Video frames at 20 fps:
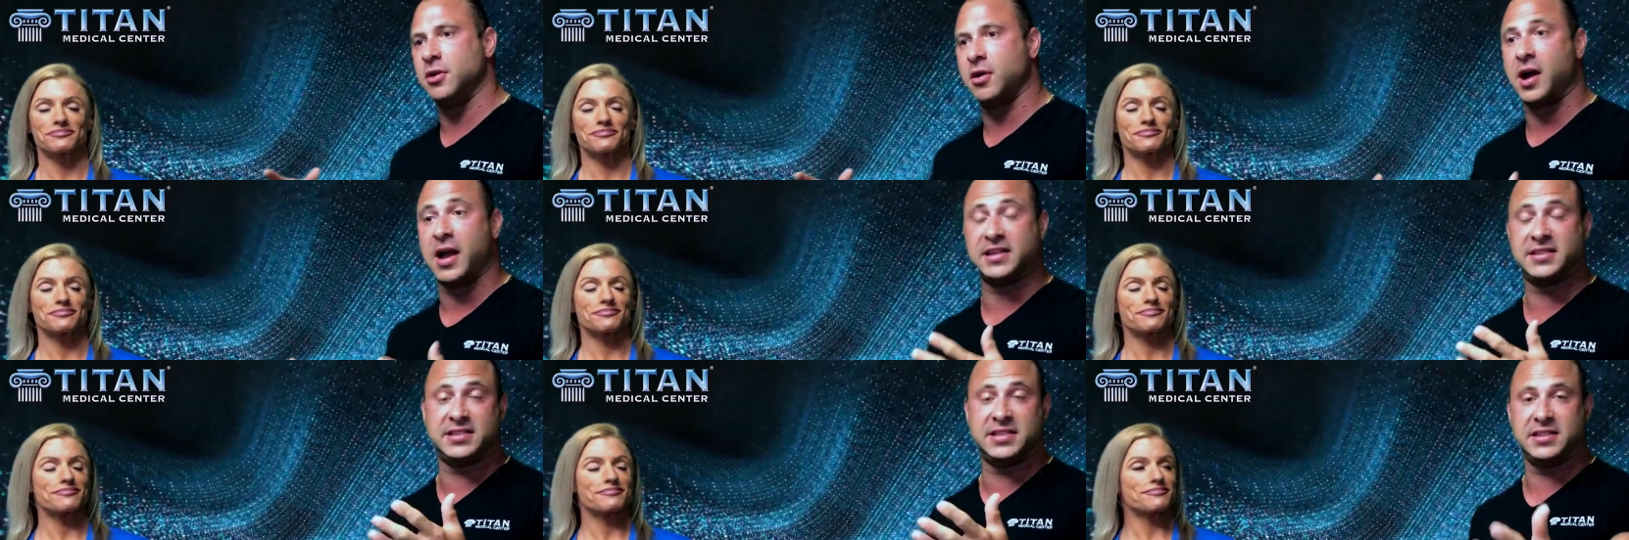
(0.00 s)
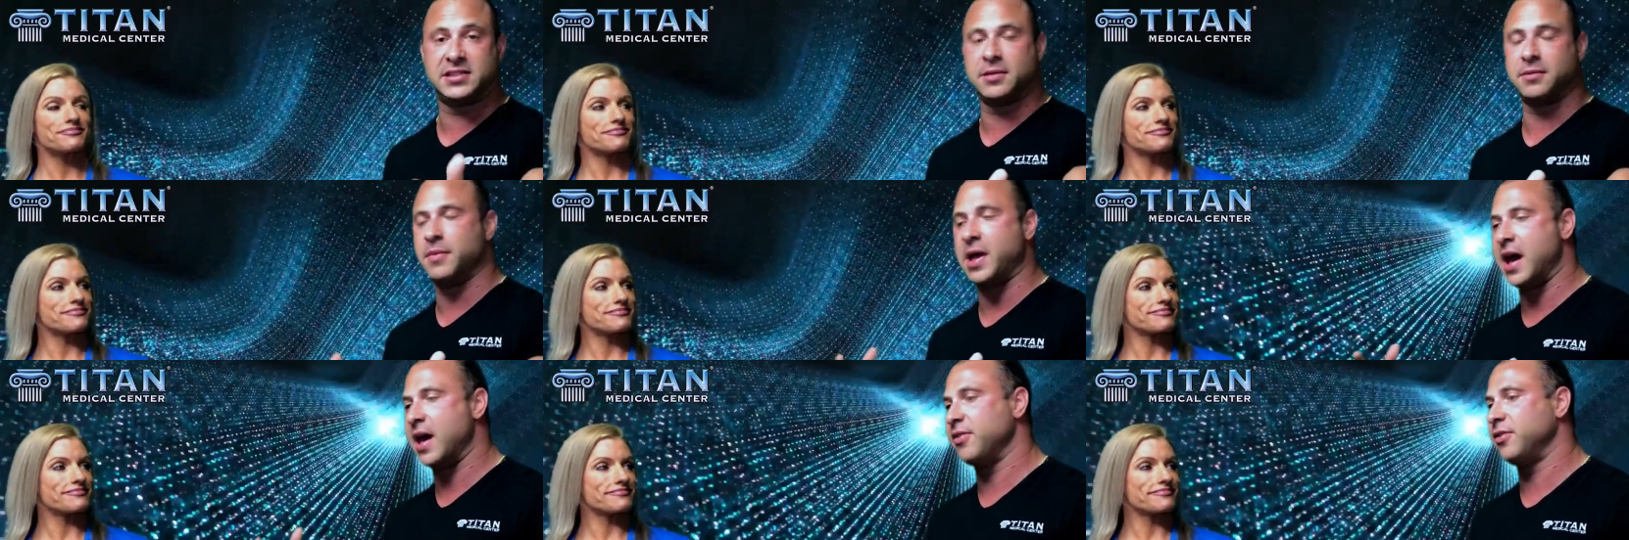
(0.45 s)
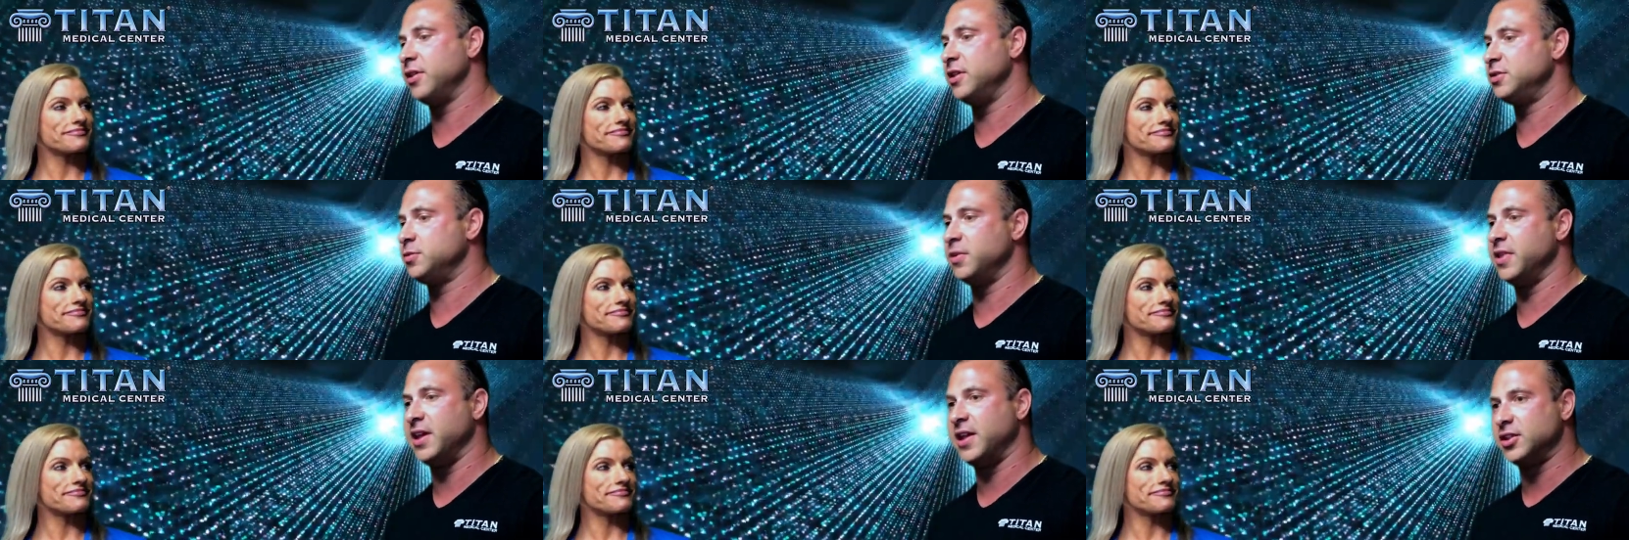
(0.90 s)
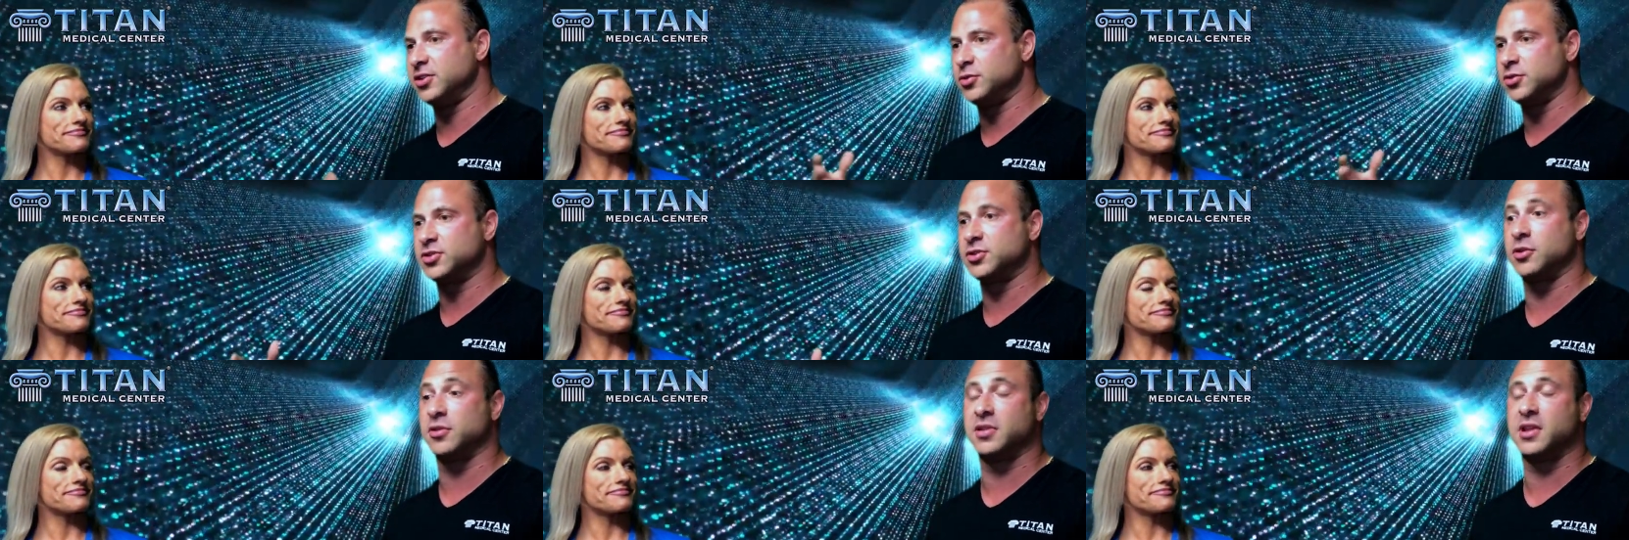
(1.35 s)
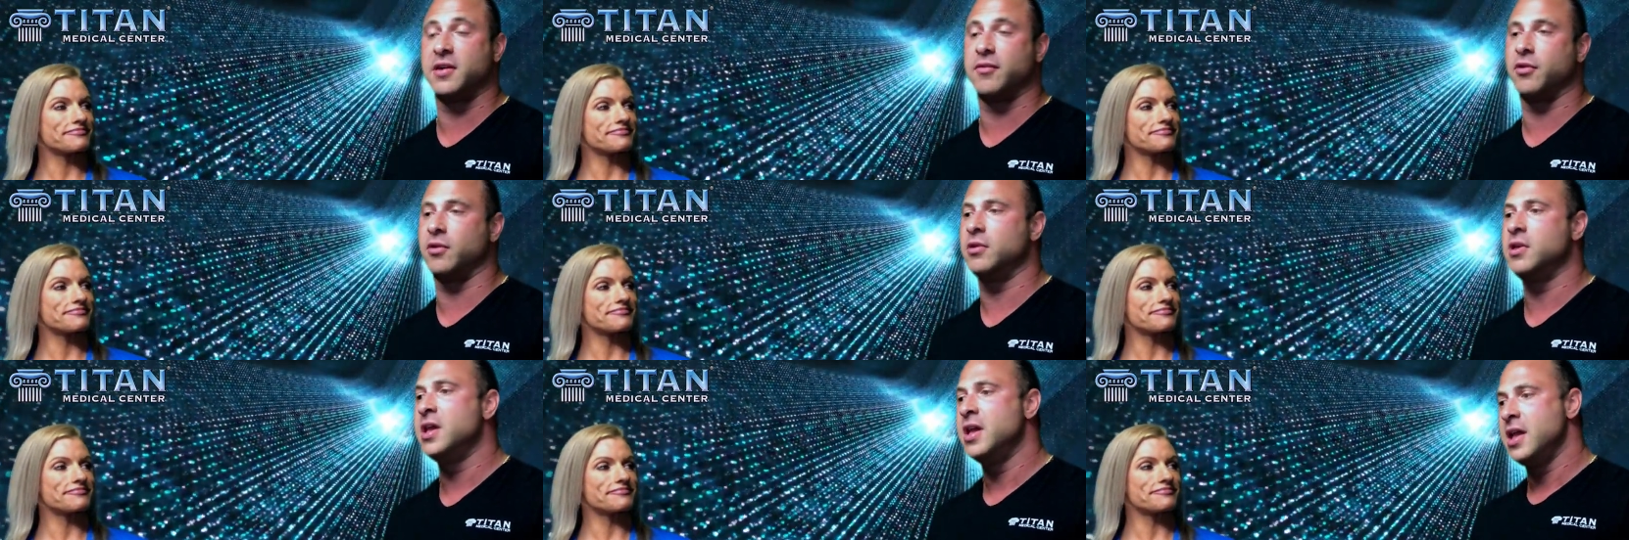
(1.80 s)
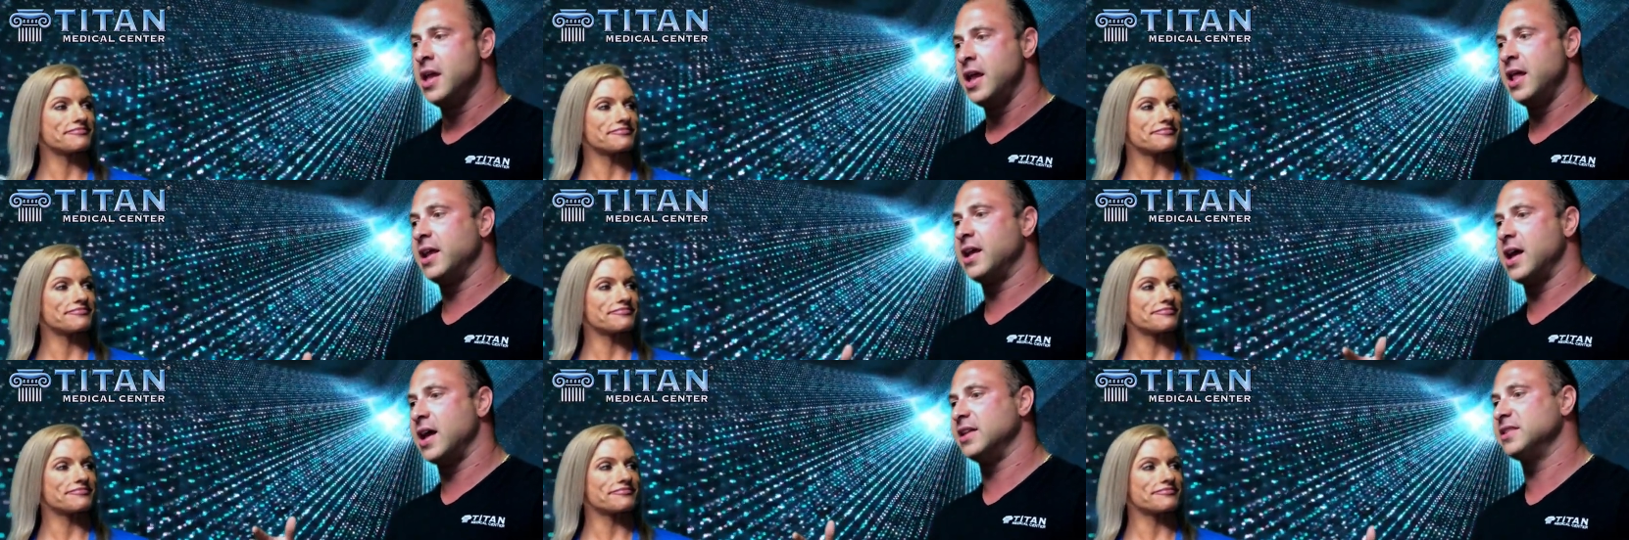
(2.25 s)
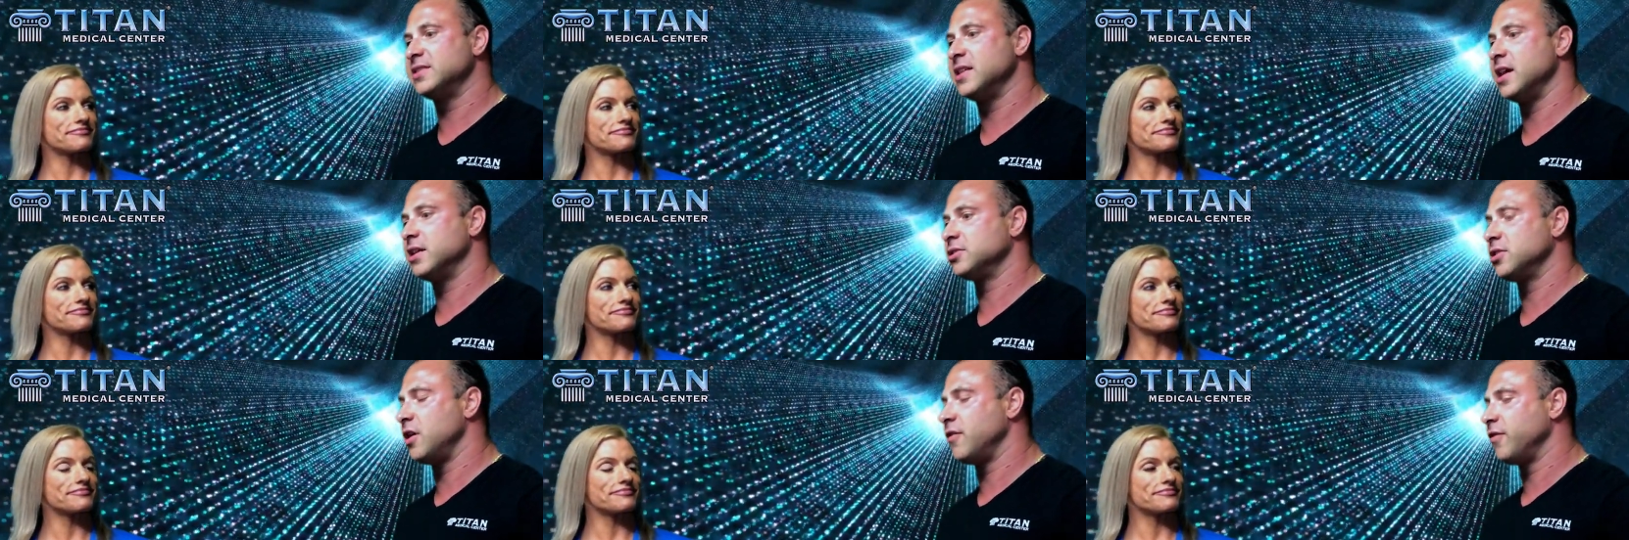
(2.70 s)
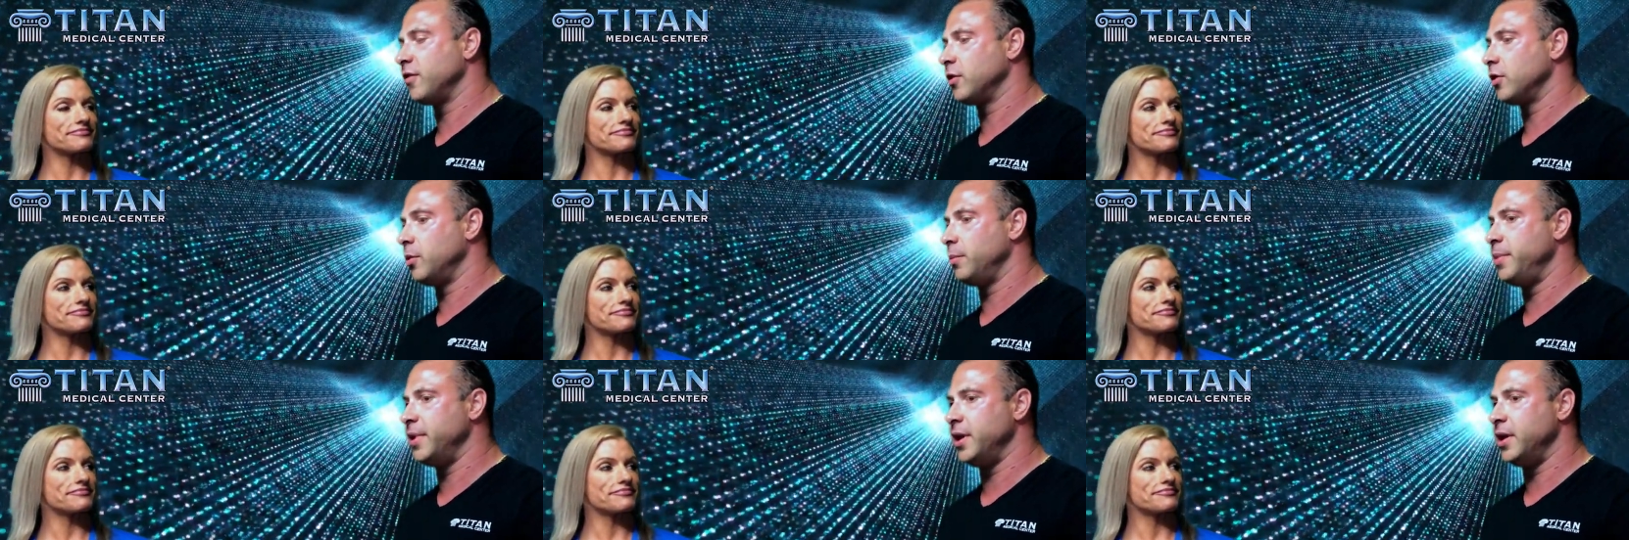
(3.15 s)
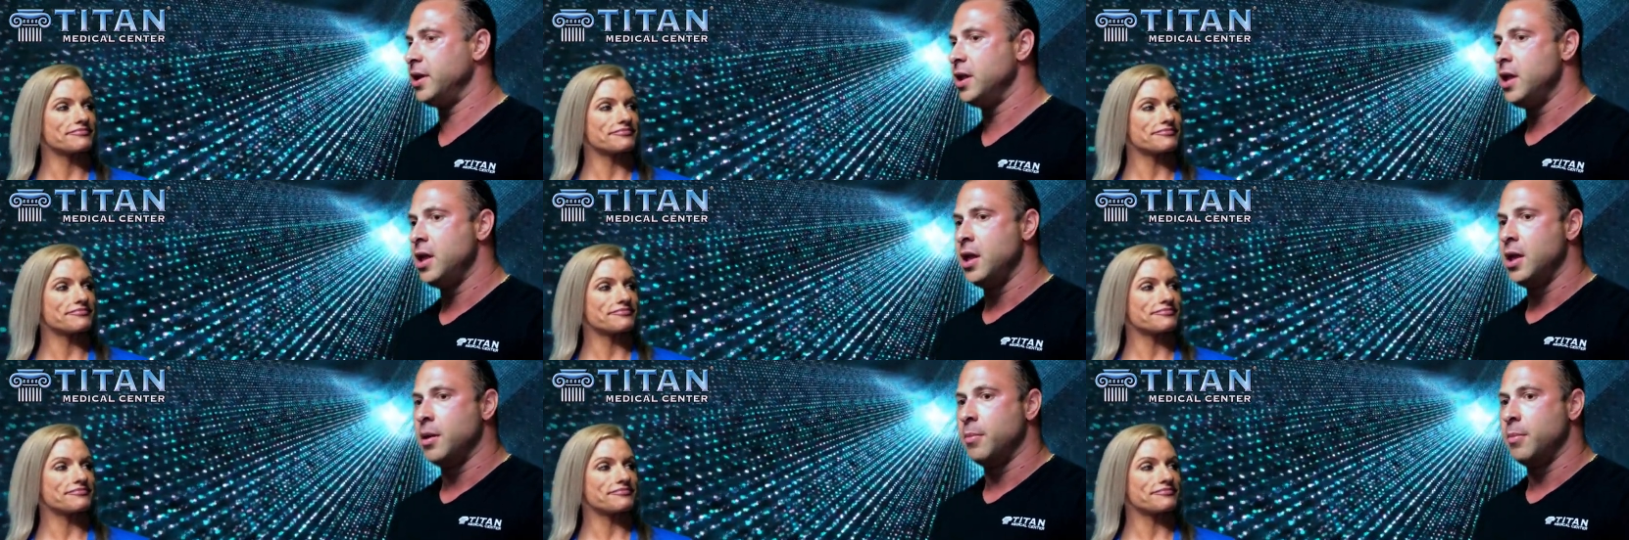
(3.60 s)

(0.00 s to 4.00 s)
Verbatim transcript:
Speaker 1: I see some athletes when they get to a certain level and it kind of slacks off a little bit,